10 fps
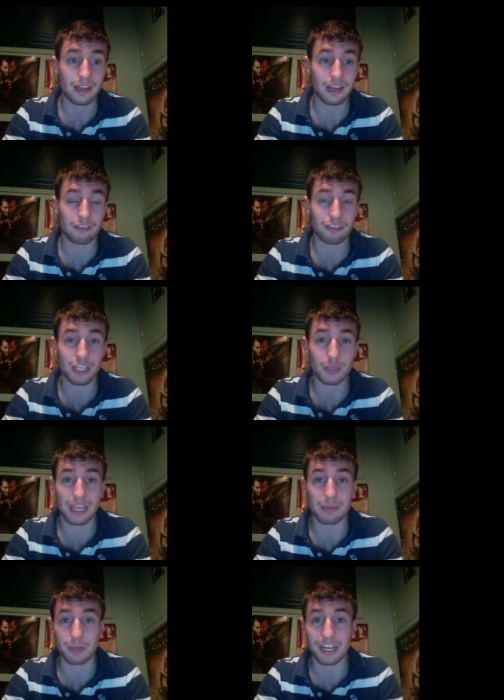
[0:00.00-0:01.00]
video
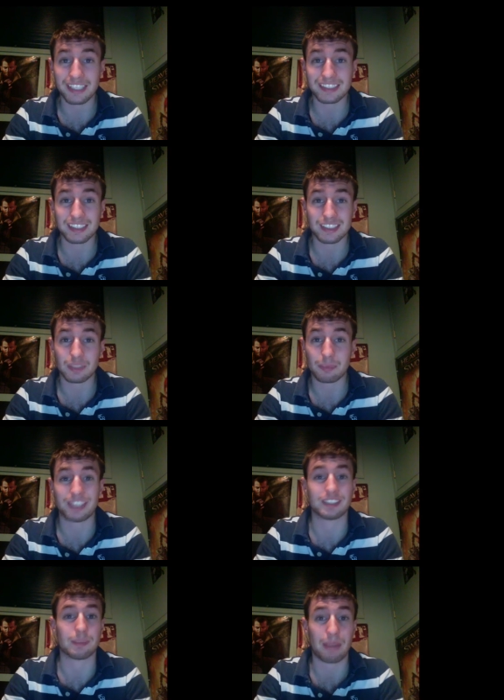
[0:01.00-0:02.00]
game rating system
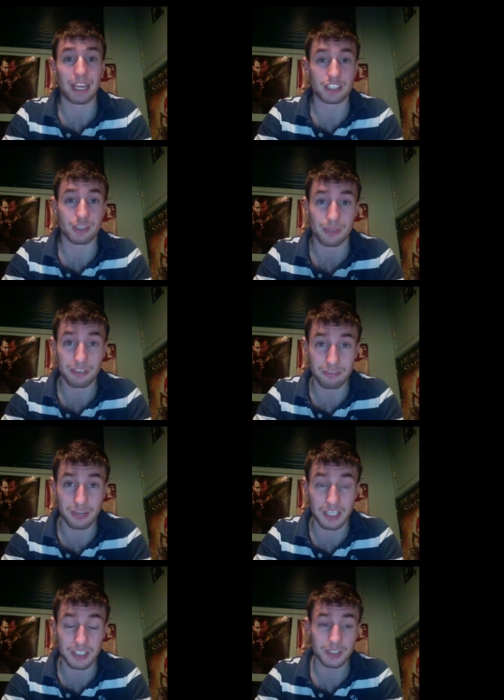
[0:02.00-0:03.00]
needs a major
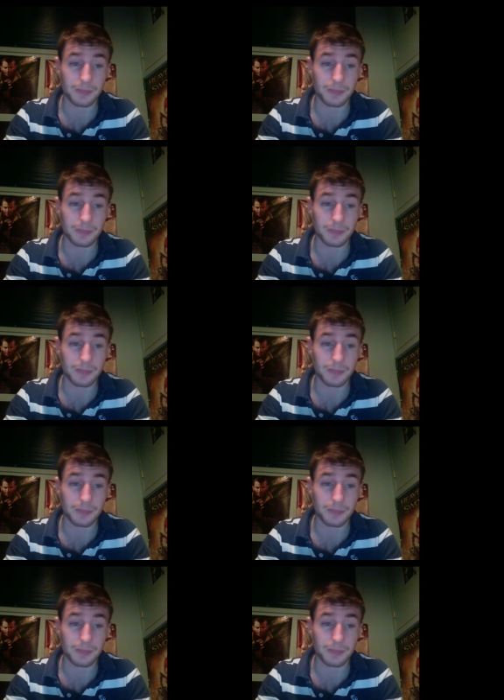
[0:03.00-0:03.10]
refresh.